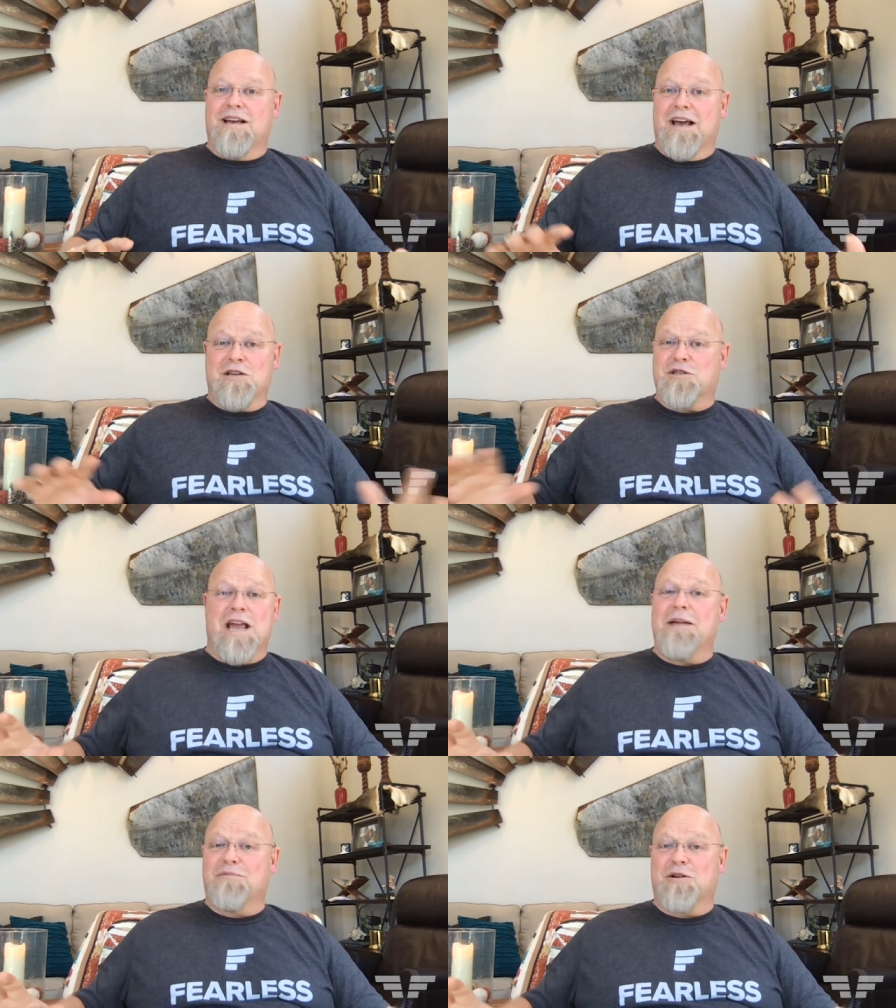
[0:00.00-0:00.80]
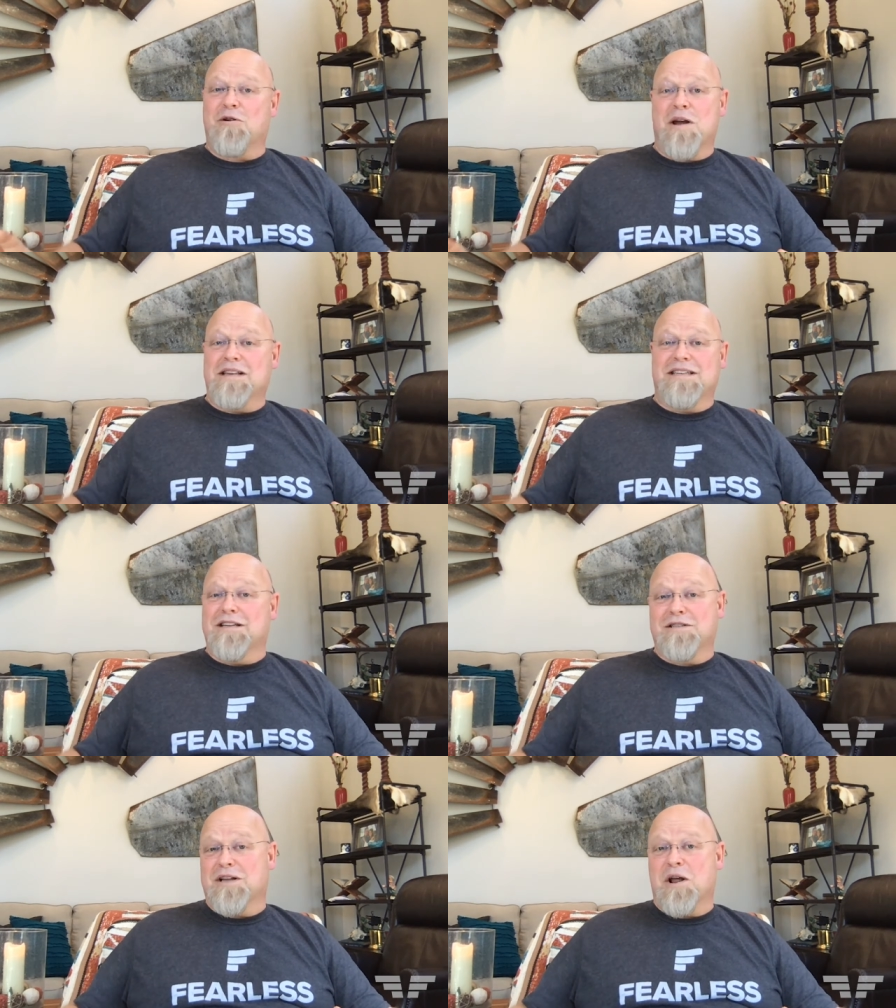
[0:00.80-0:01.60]
escape the
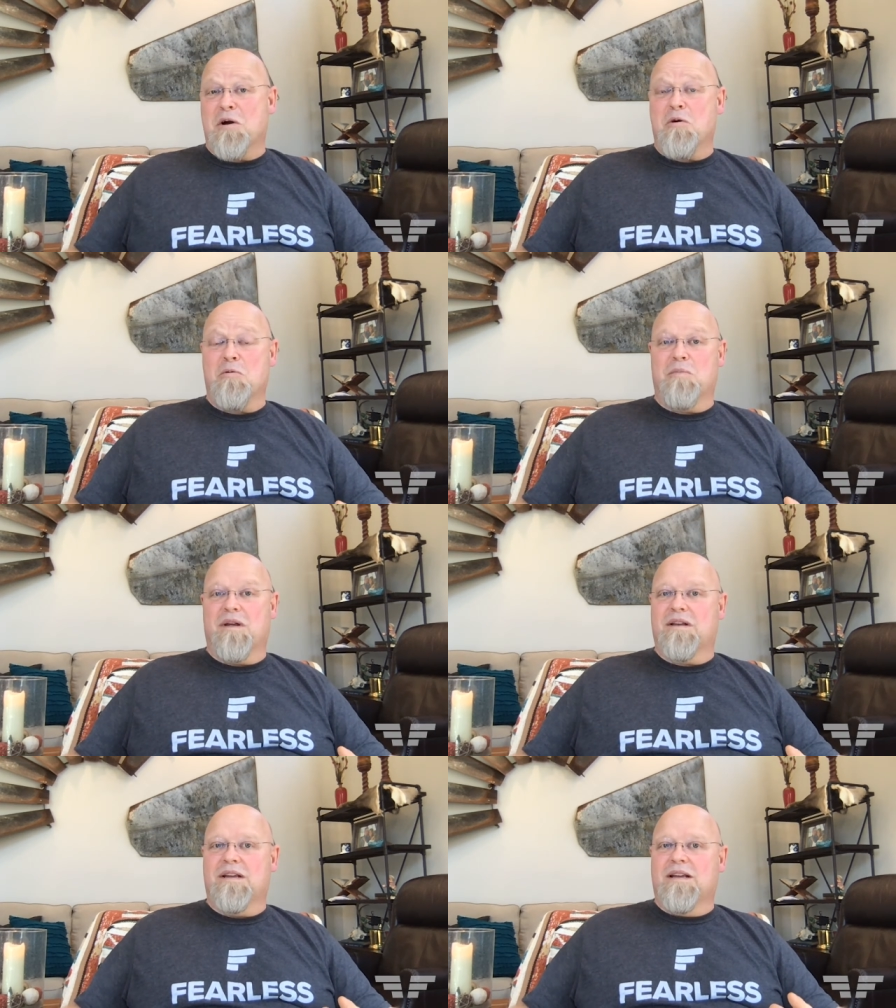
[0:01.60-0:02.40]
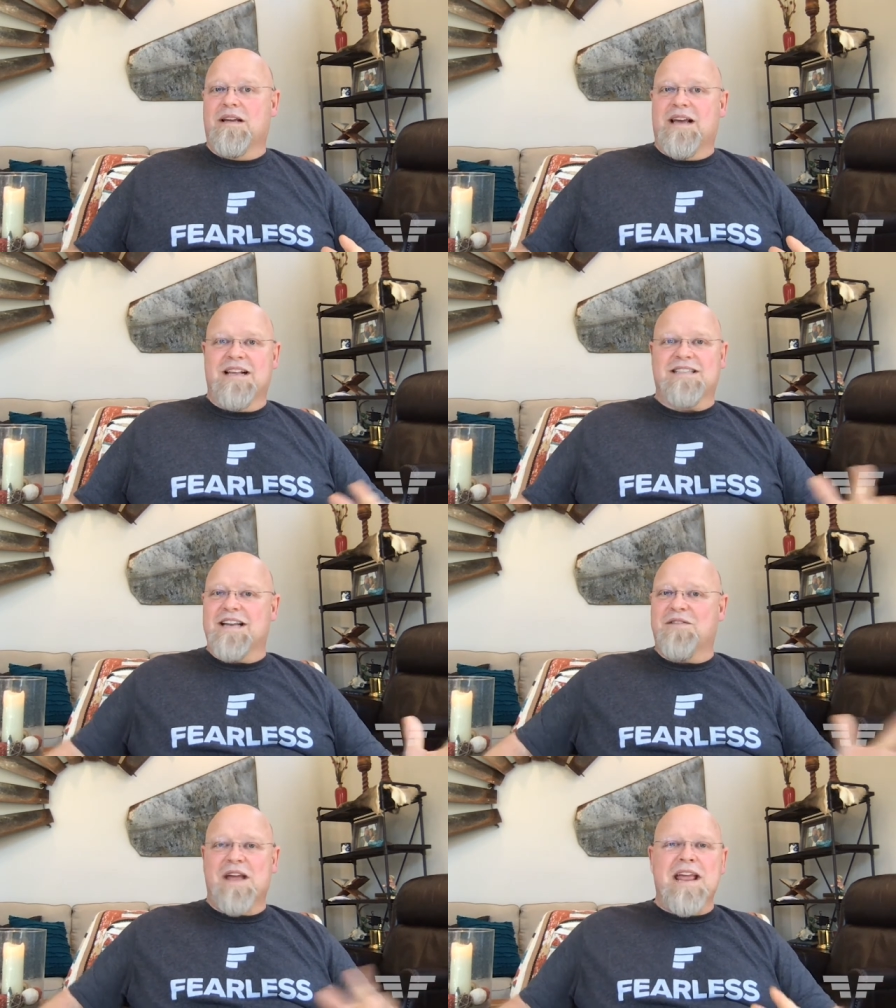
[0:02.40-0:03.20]
craziness at home, but
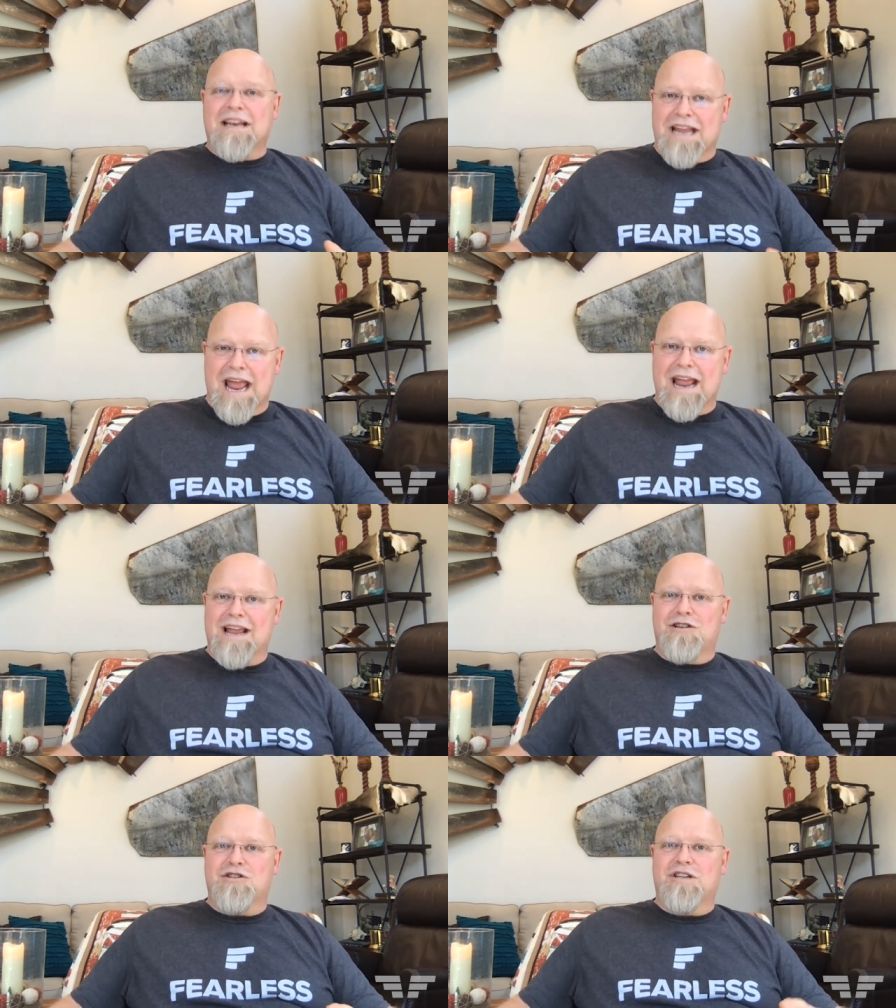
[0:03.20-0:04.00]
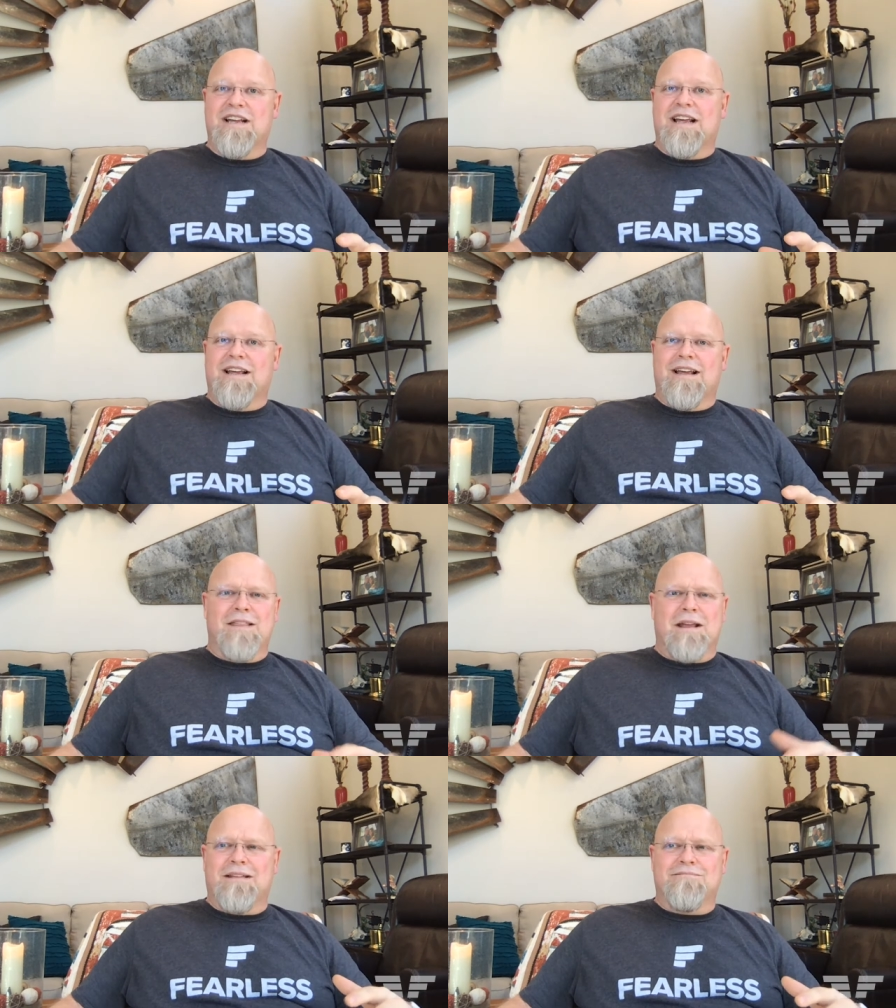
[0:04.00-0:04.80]
instead they engaged and
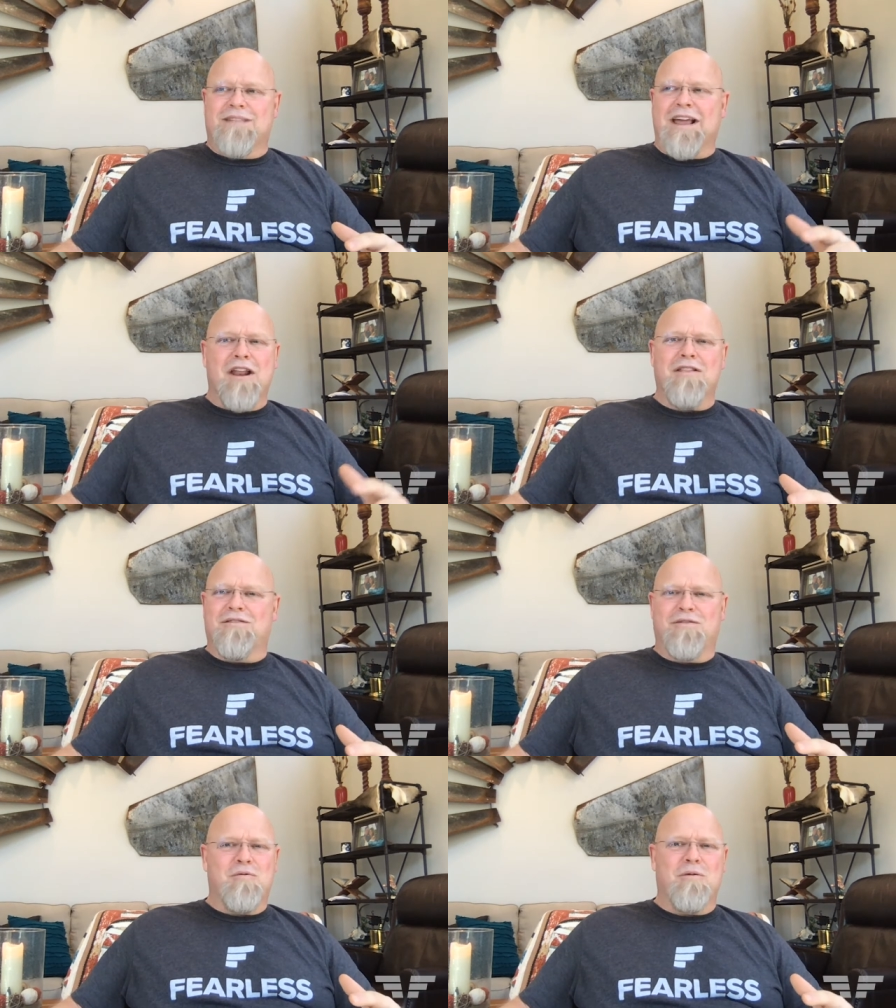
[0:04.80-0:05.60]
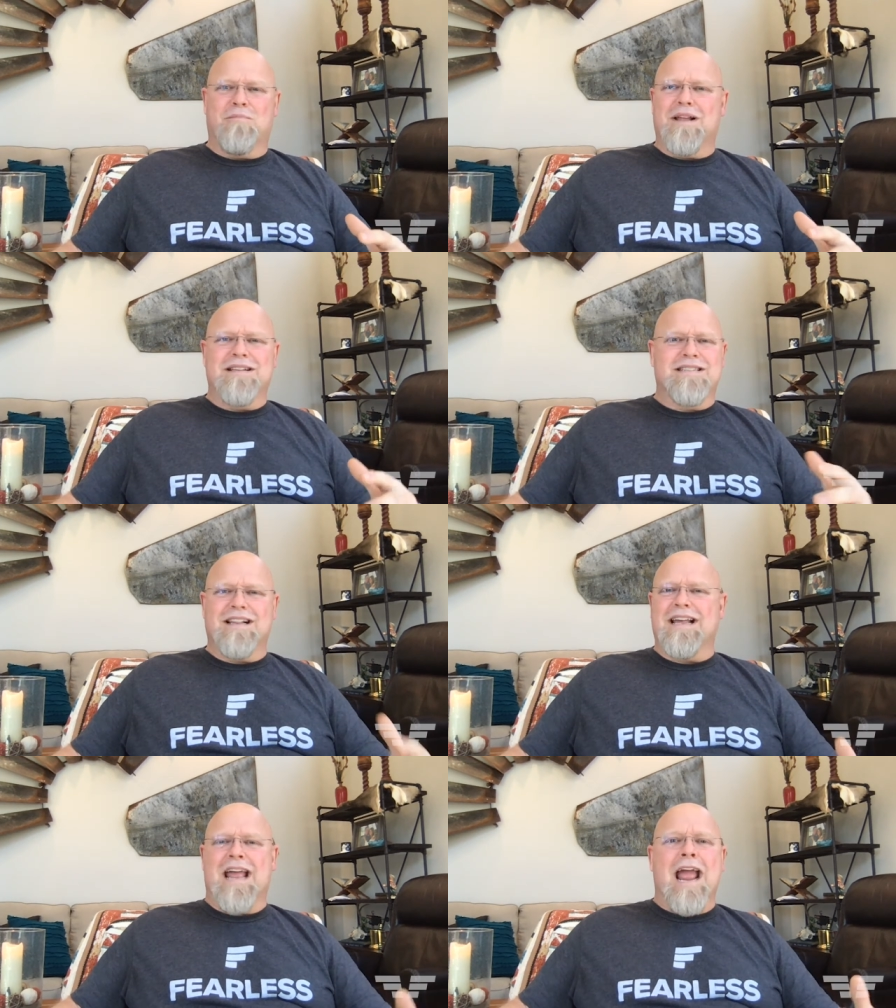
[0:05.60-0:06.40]
they got on the floor and played
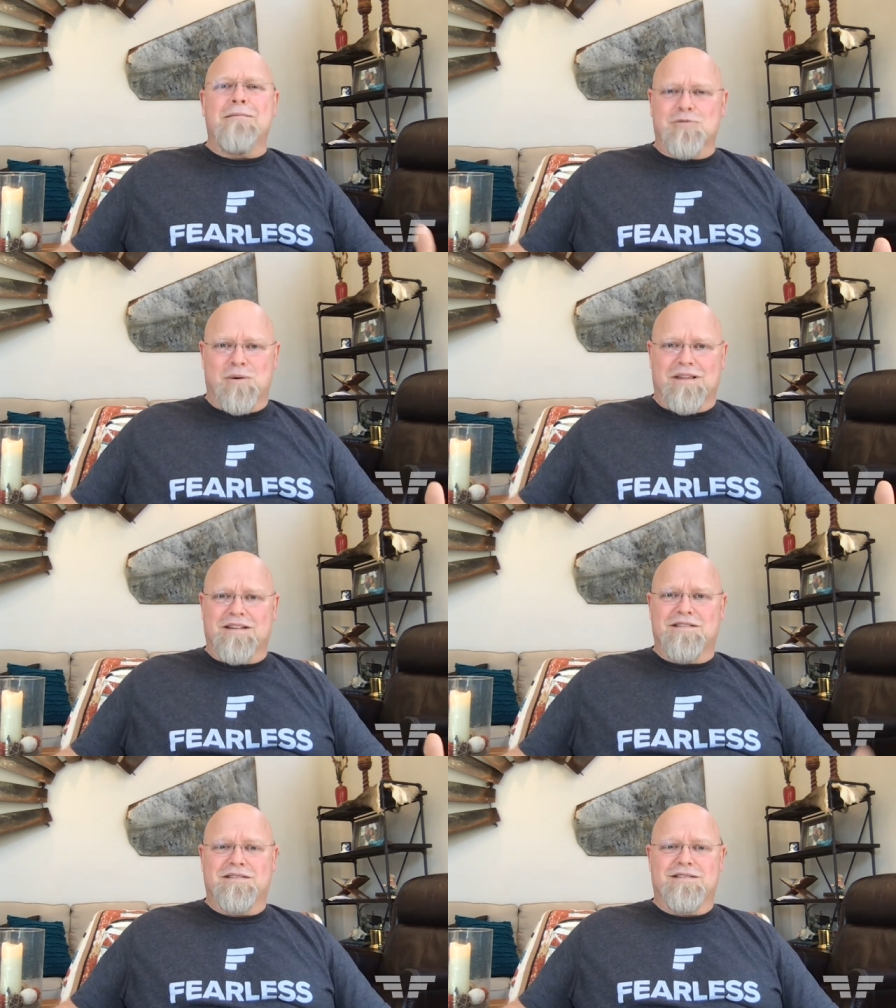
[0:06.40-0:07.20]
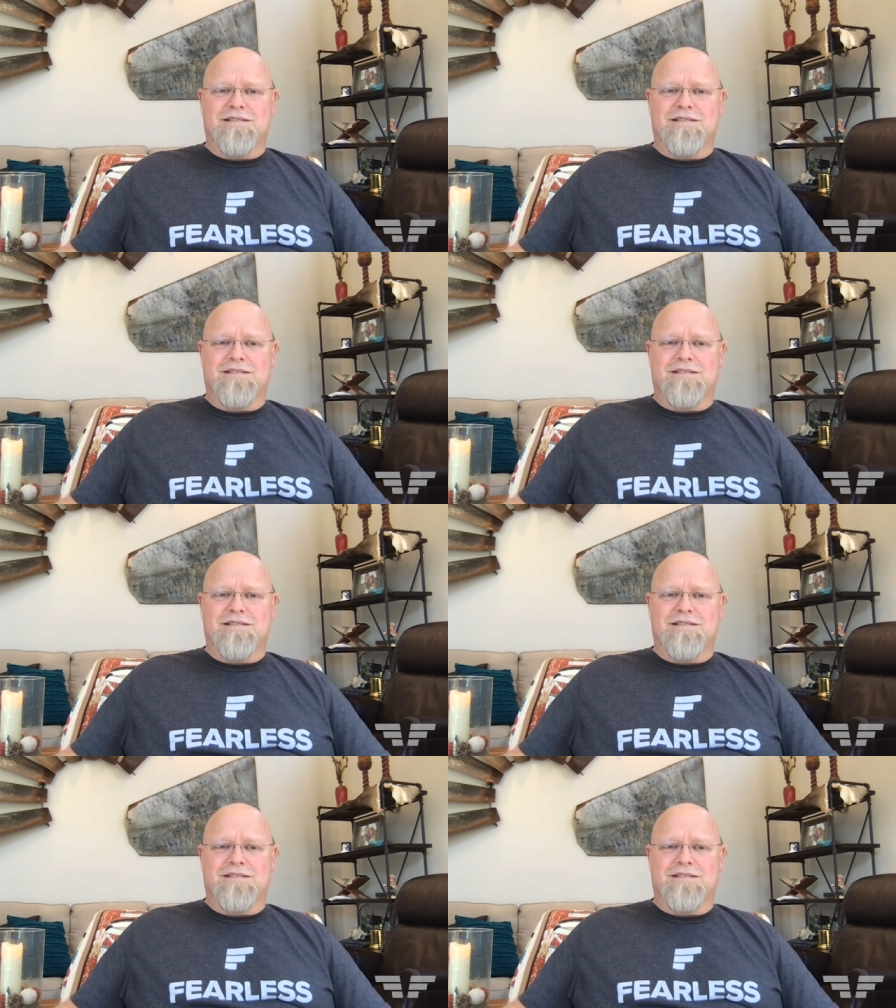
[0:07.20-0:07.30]
silly games with us.